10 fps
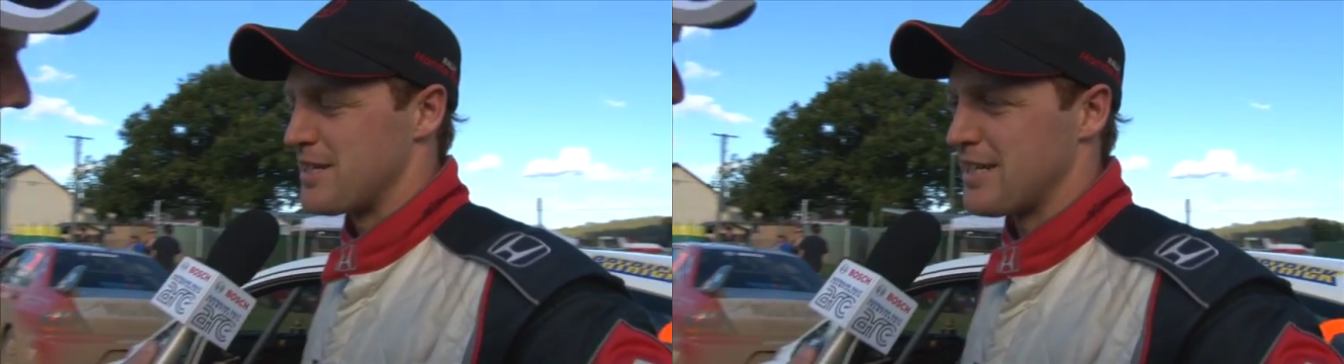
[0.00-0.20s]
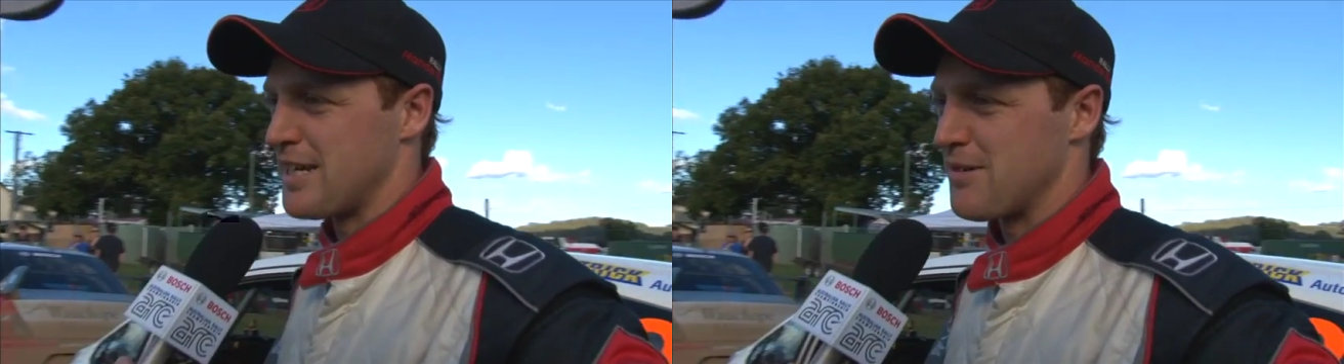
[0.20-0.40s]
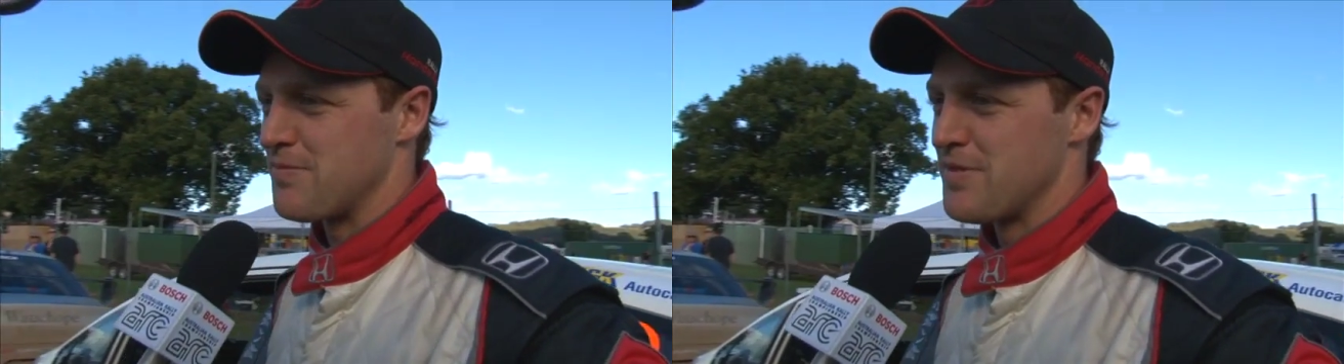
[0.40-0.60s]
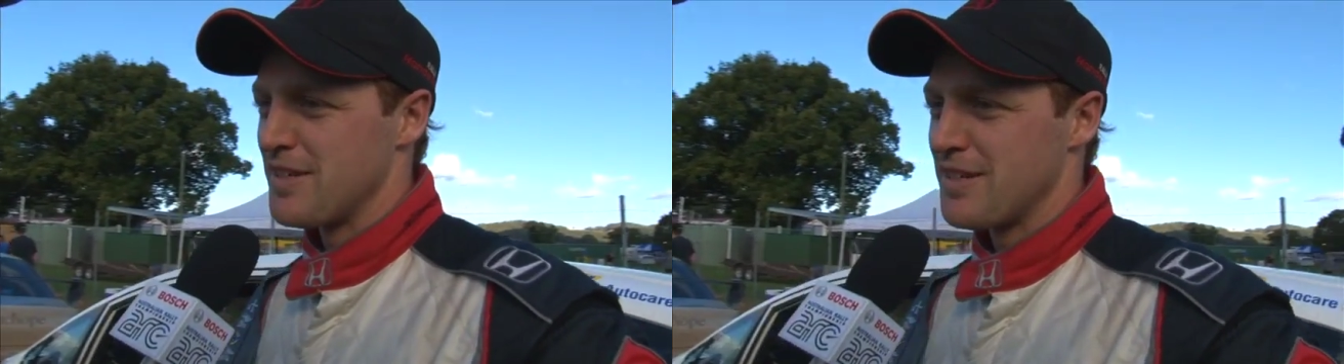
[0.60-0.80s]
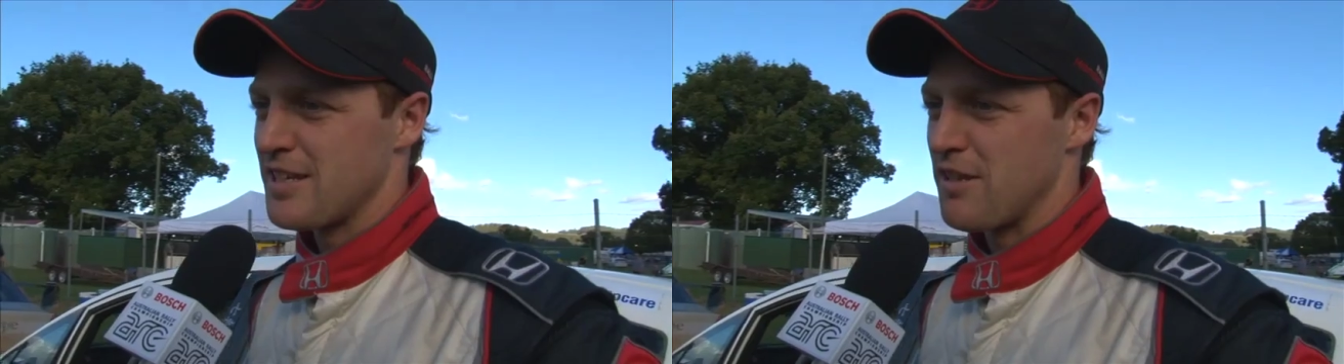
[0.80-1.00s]
and
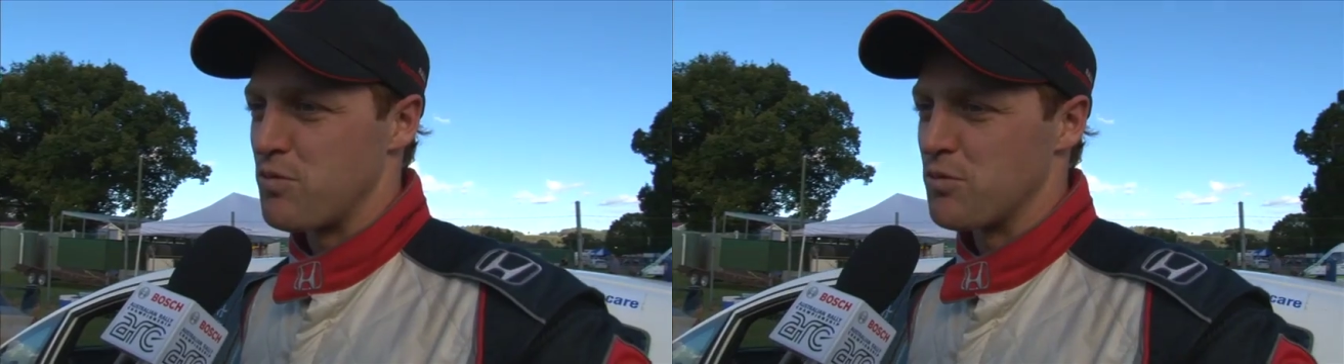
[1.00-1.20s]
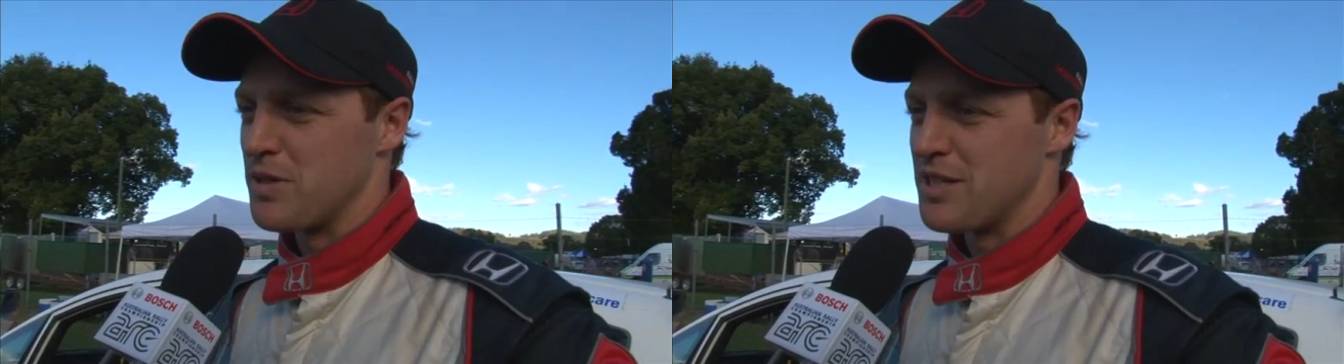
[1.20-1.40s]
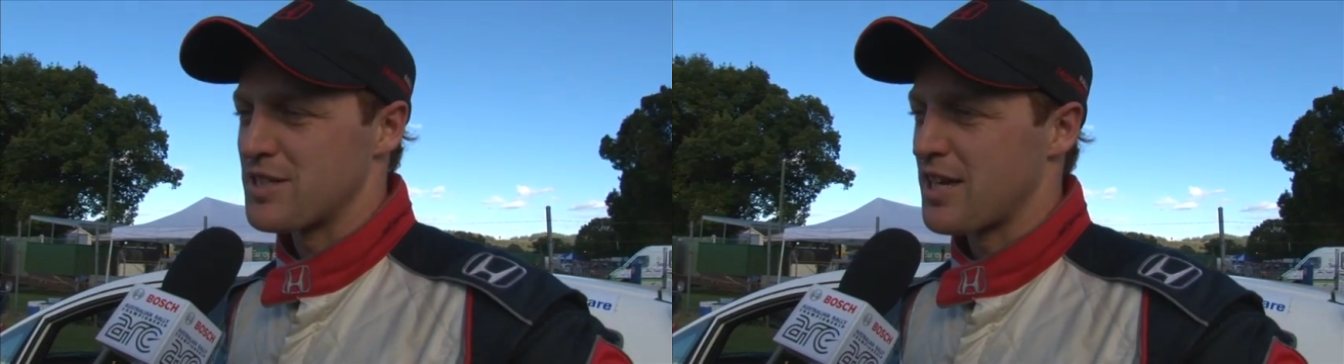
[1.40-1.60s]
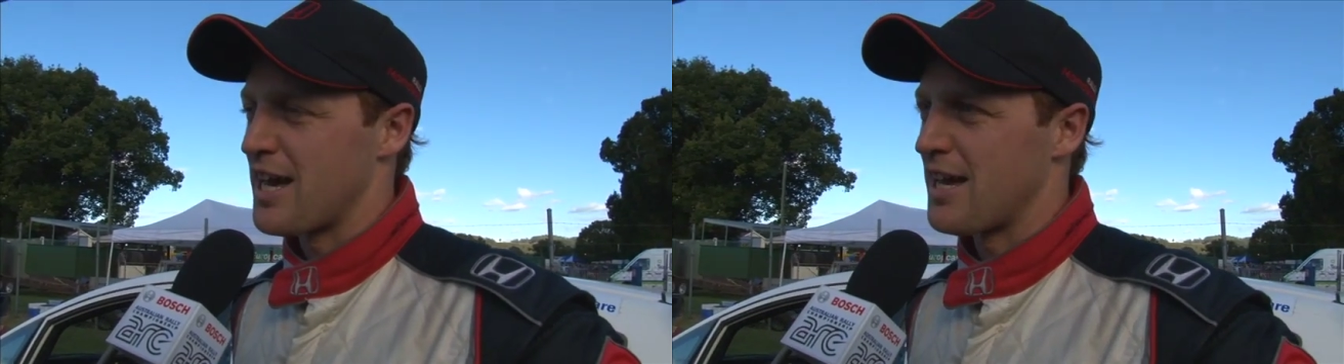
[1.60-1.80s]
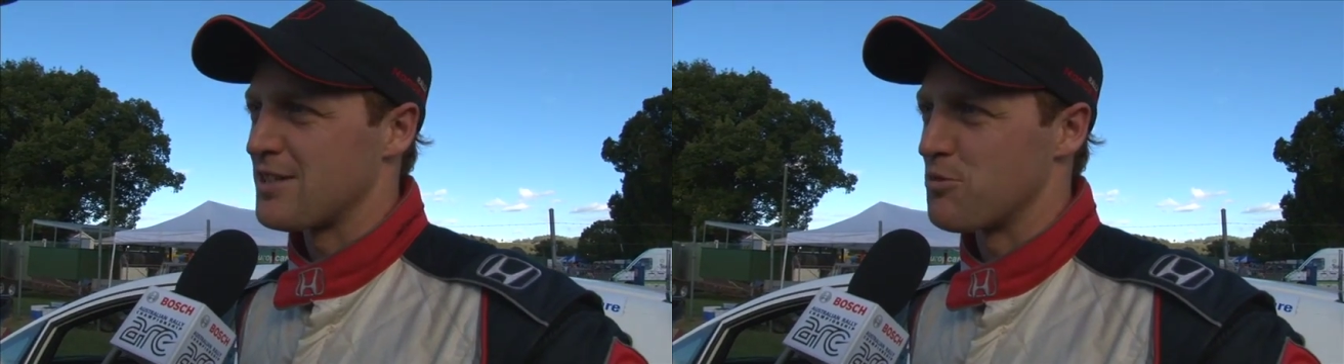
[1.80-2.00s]
they've built me this
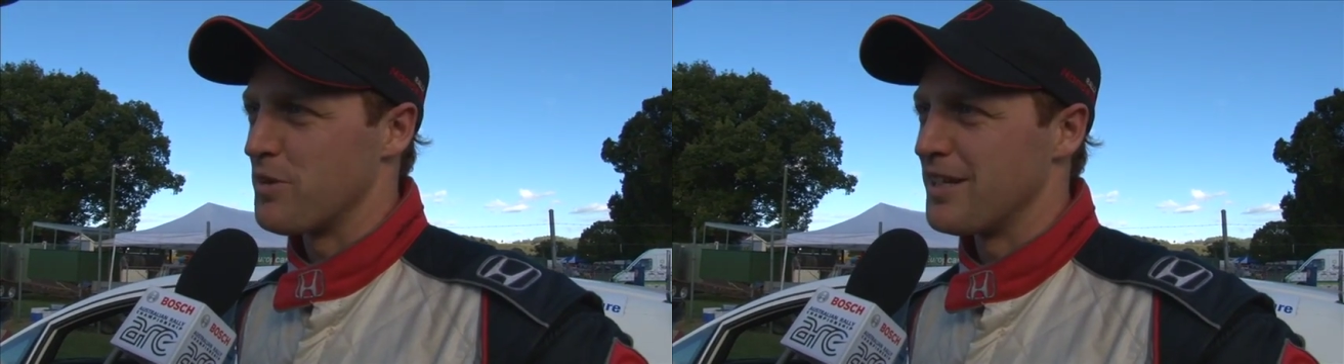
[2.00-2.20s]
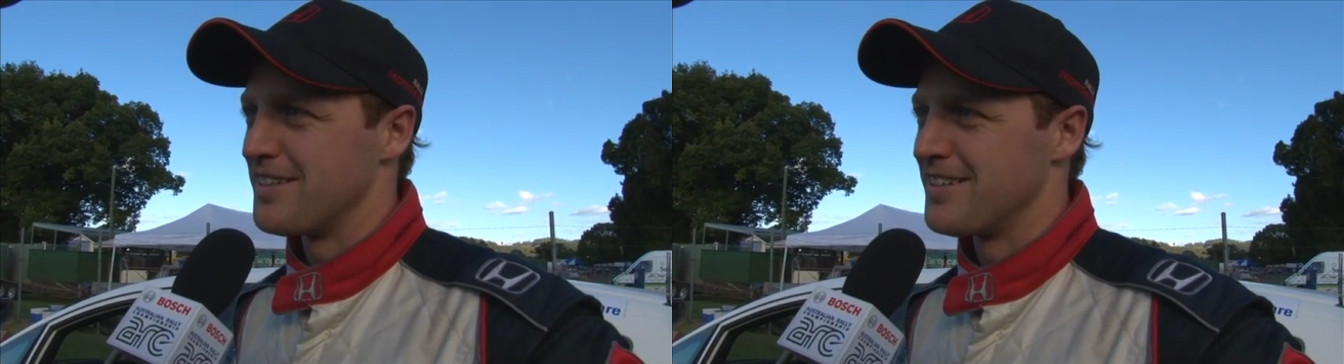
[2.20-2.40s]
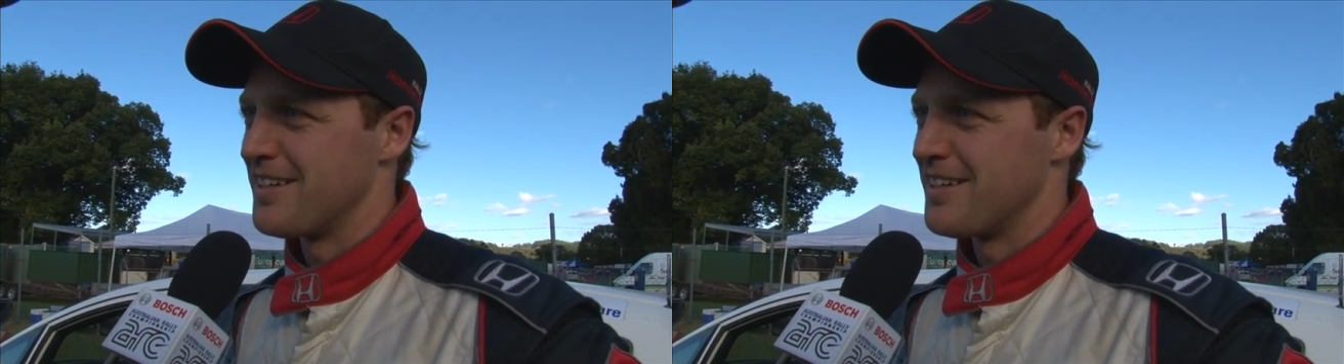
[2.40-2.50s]
car to win.